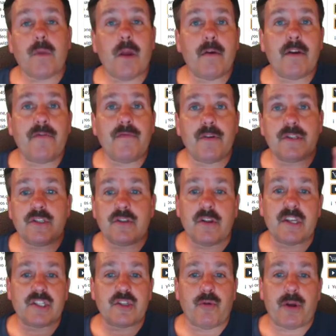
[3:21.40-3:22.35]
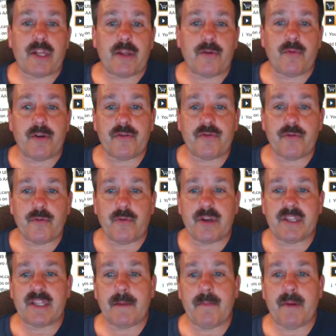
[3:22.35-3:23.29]
Alrighty, friends, so let's quickly run through
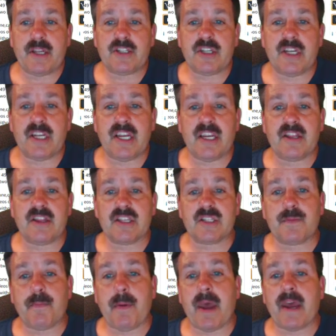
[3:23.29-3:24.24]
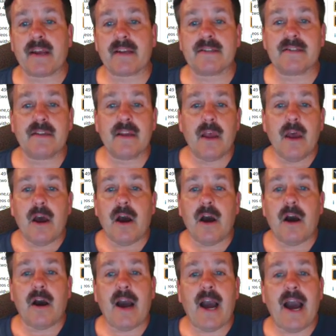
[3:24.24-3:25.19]
what they mentioned in the specs.
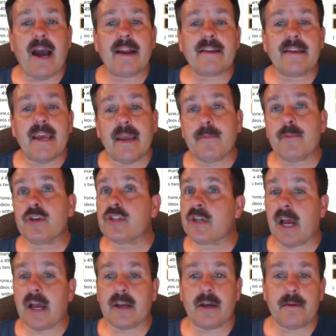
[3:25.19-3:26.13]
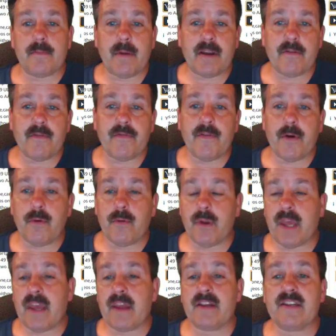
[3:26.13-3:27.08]
Uh, on camera, shotgun
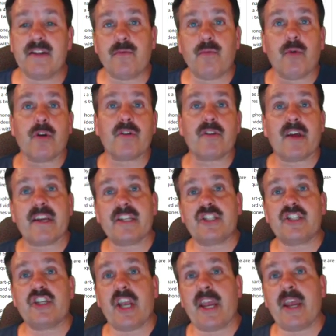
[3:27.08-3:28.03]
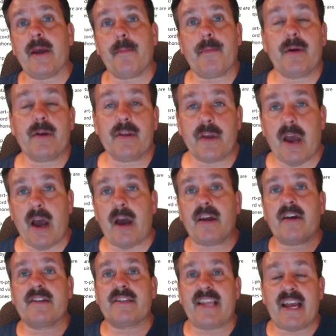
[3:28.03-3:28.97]
microphone, it did work like a champ
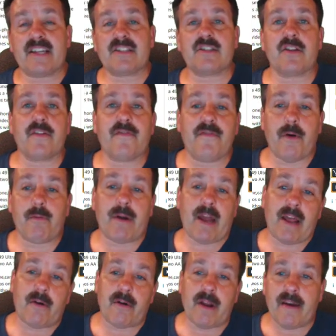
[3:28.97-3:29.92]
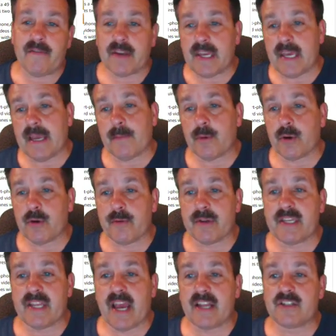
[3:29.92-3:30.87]
attached to the phone. I don't have a camera
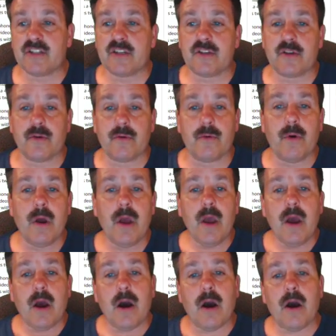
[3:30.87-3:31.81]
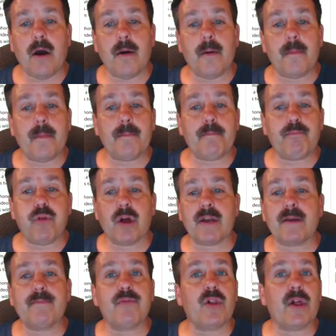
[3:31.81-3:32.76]
to attach it to. Um,
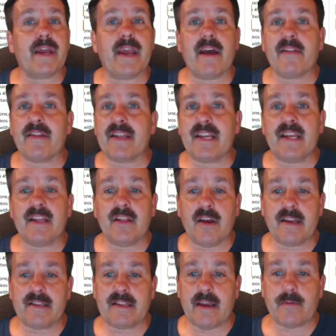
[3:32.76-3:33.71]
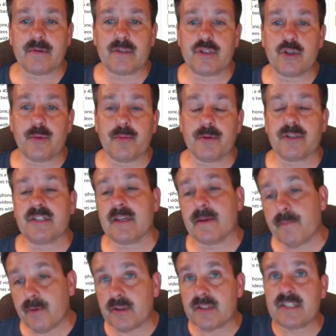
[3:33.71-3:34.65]
plug and play LED light, that was super
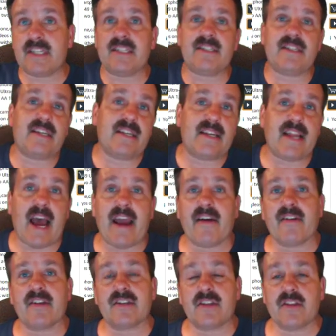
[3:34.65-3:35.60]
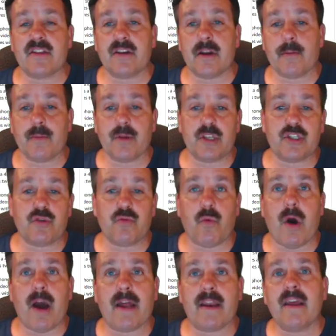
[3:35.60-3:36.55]
simple. It's easy to dial it to the number that
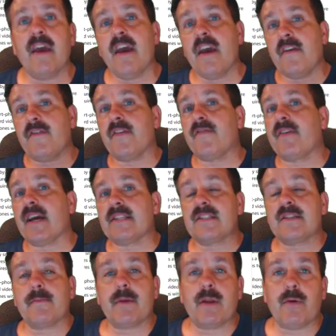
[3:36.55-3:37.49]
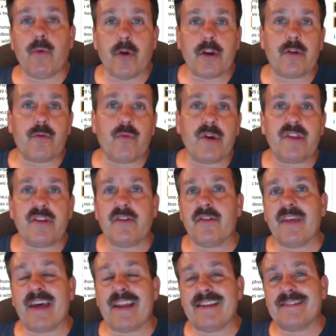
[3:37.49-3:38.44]
you want. If you've got somebody working with
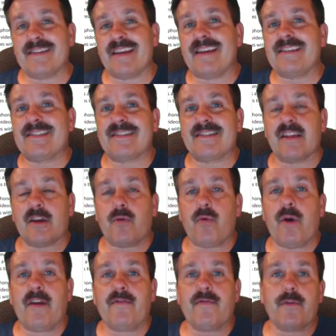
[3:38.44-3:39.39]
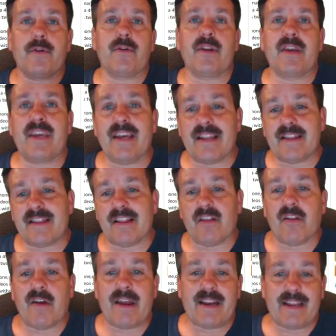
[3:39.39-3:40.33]
you, that is a slick way for you to get
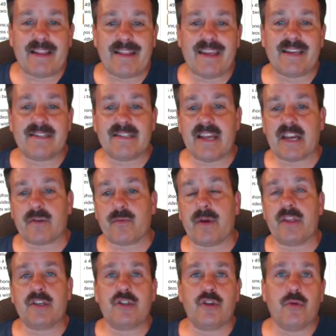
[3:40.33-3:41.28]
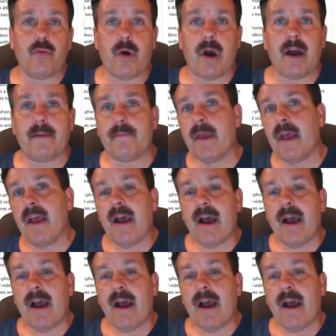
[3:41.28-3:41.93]
the lighting the exact way that you want.